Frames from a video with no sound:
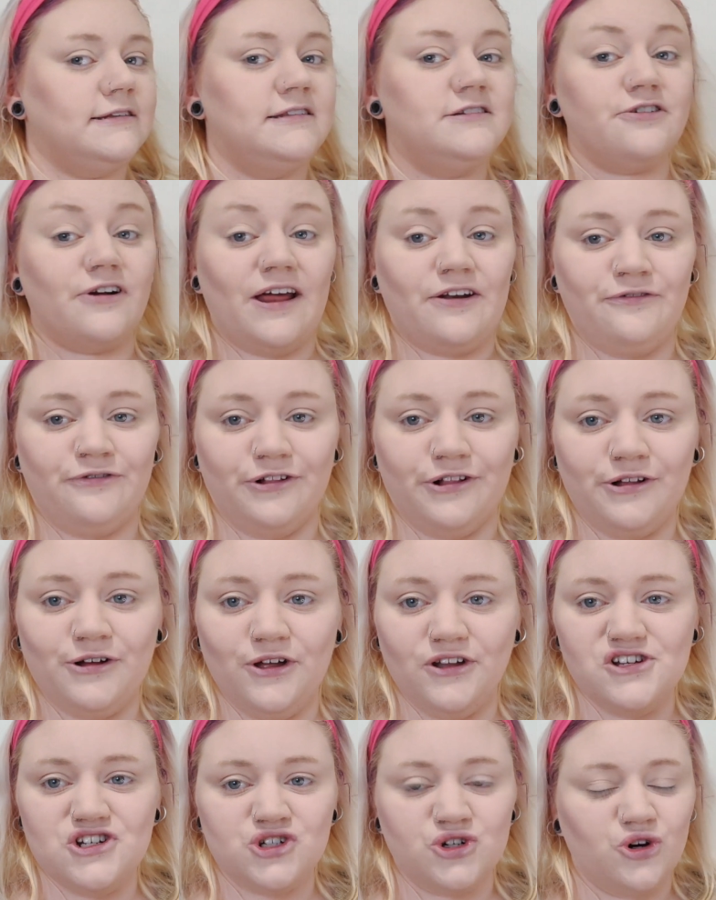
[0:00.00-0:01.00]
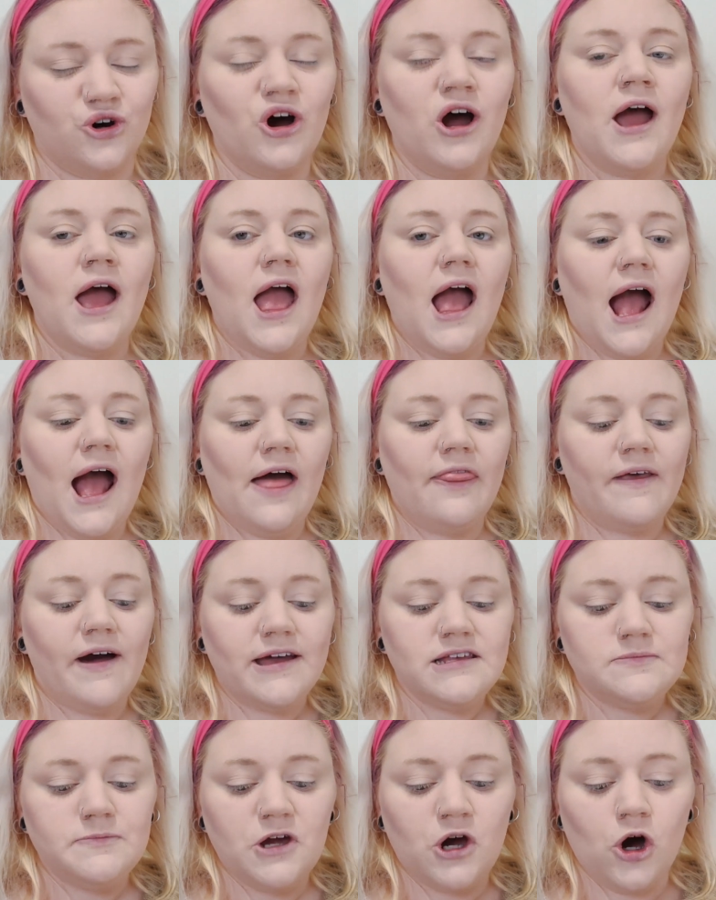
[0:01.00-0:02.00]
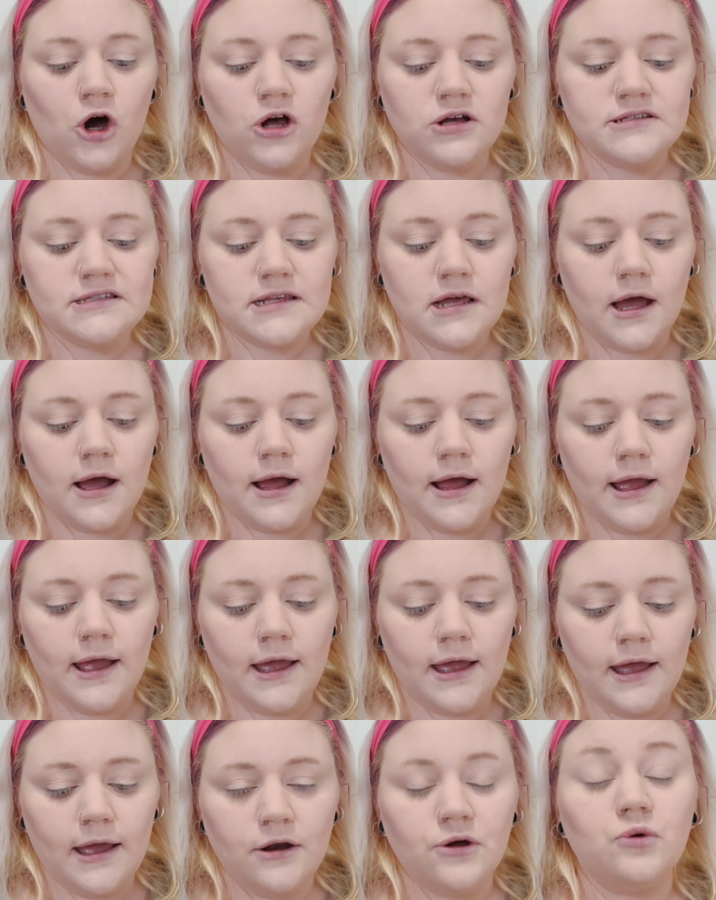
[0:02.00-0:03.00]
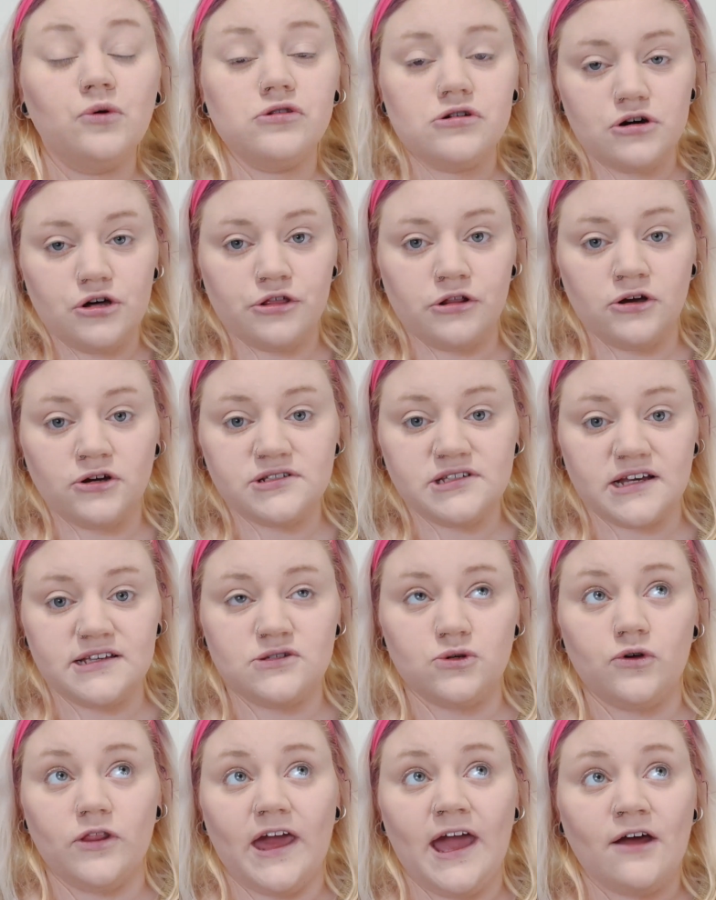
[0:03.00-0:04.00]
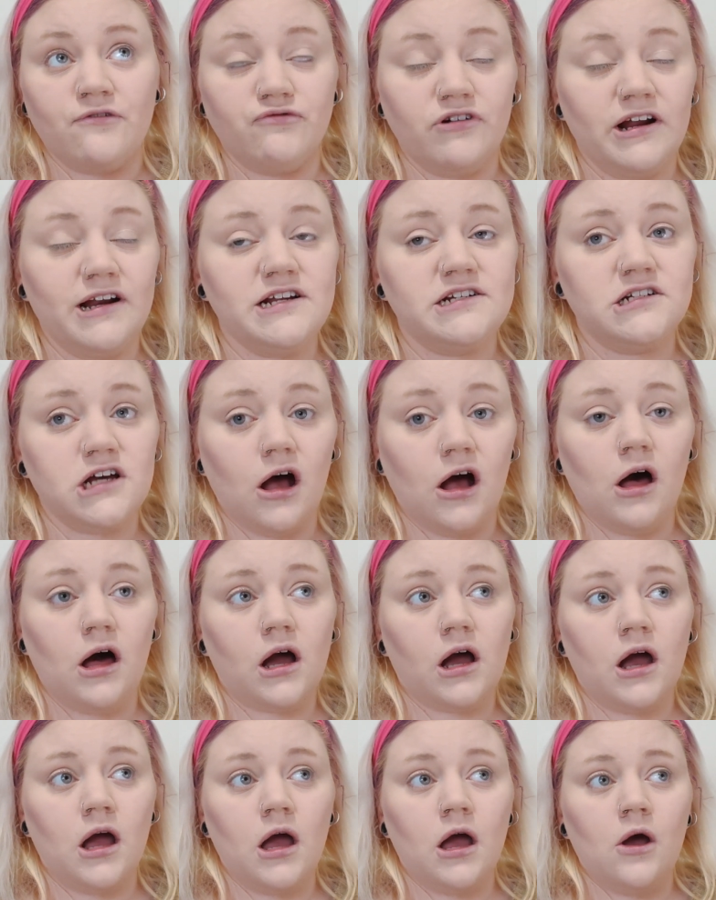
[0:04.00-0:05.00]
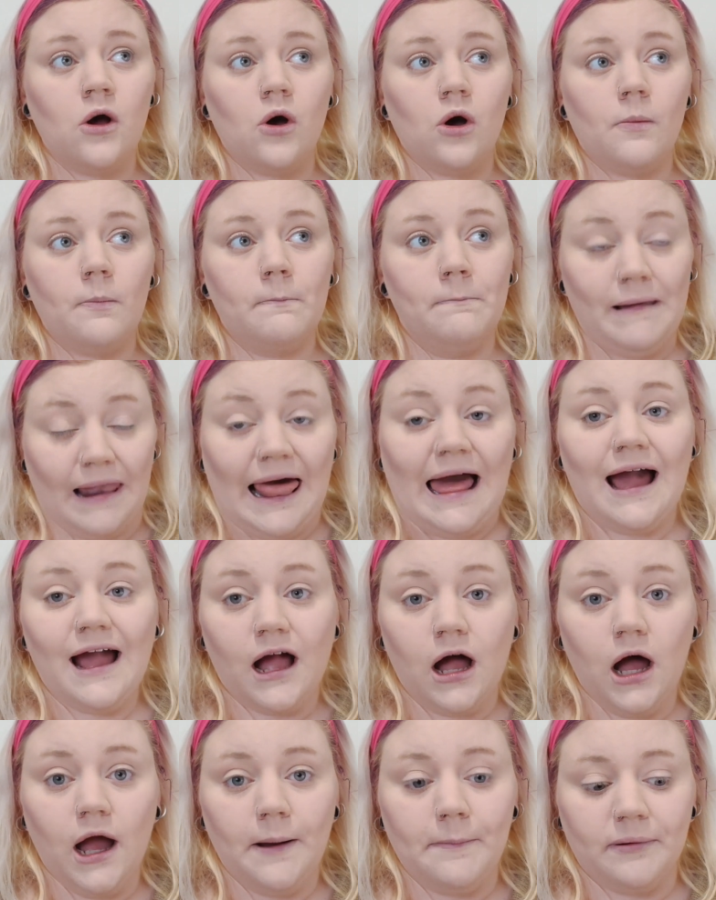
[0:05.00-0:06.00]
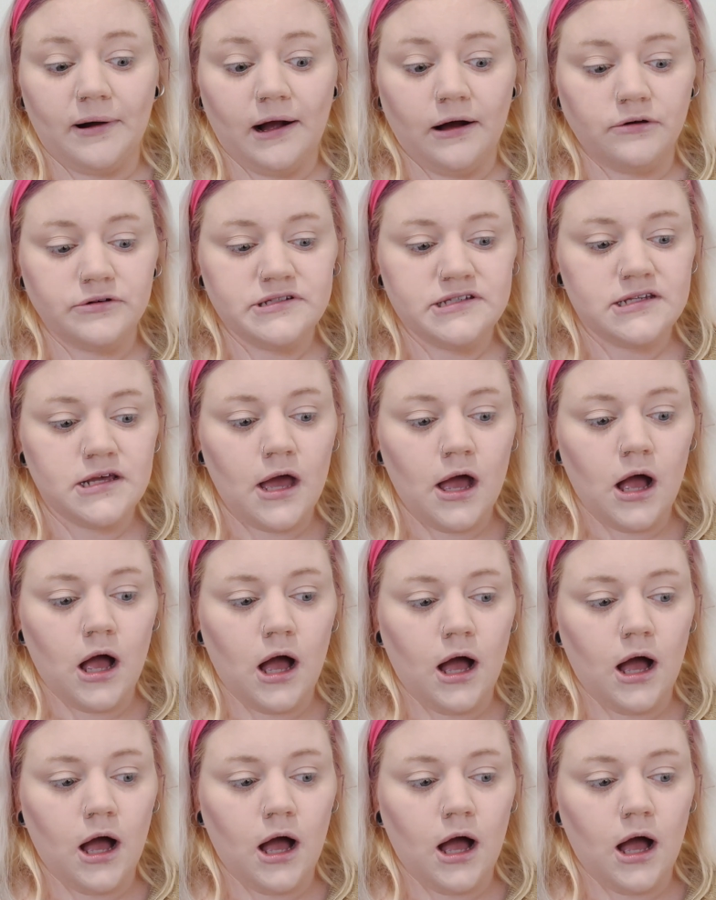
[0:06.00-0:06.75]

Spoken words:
dreadful contour, and that is because in all the goth looks I saw, they had really dark black eyebrows.